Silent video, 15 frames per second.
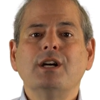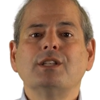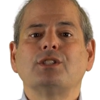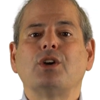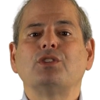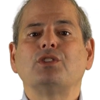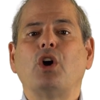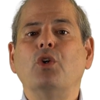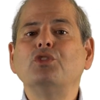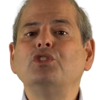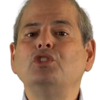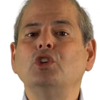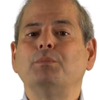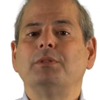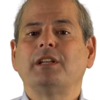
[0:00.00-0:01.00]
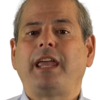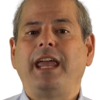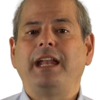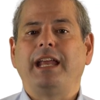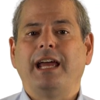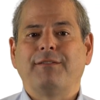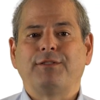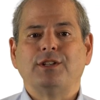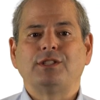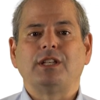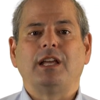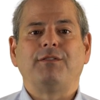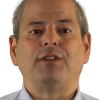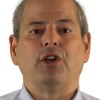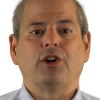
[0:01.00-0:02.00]
so don't duplicate efforts
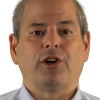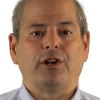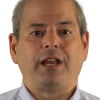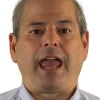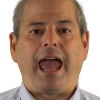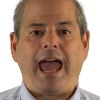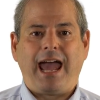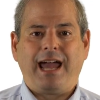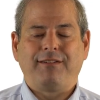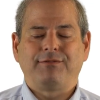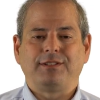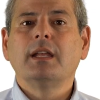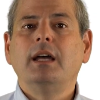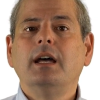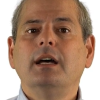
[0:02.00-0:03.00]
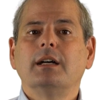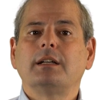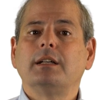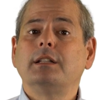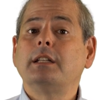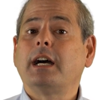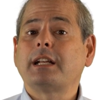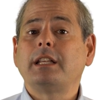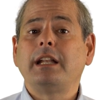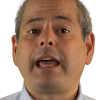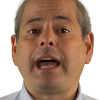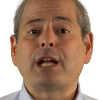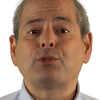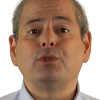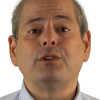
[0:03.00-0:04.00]
if you already have to. Conduct an
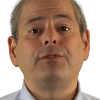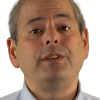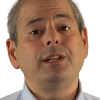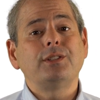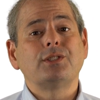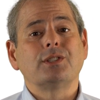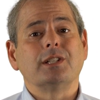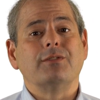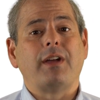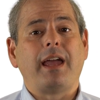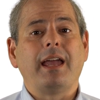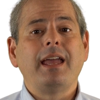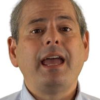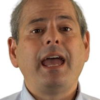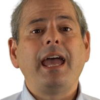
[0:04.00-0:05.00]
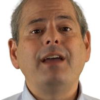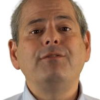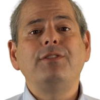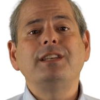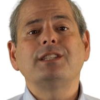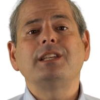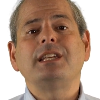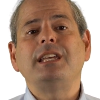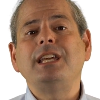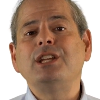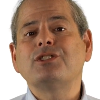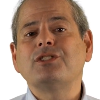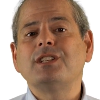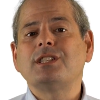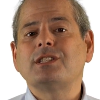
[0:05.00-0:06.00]
actual field survey and visit
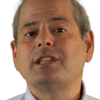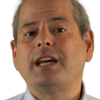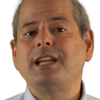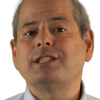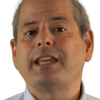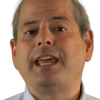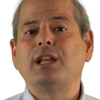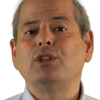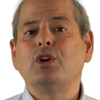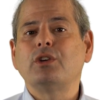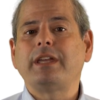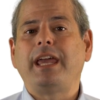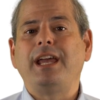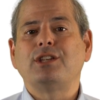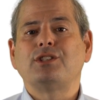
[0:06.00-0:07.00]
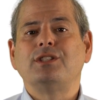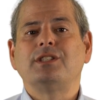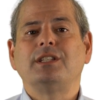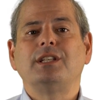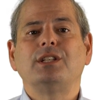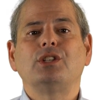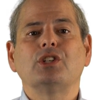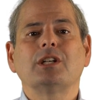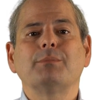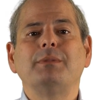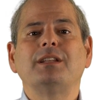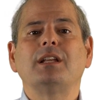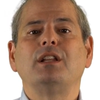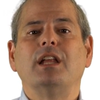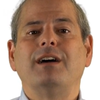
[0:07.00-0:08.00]
each of the sites and locations to determine
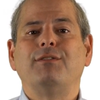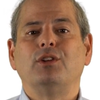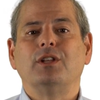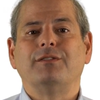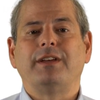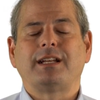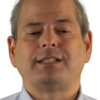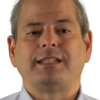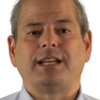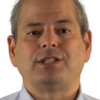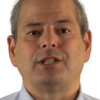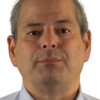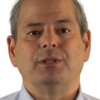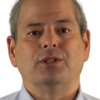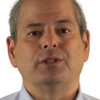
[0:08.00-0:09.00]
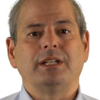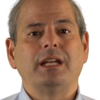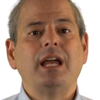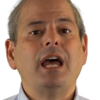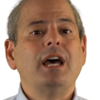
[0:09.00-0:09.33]
the level of accessibility.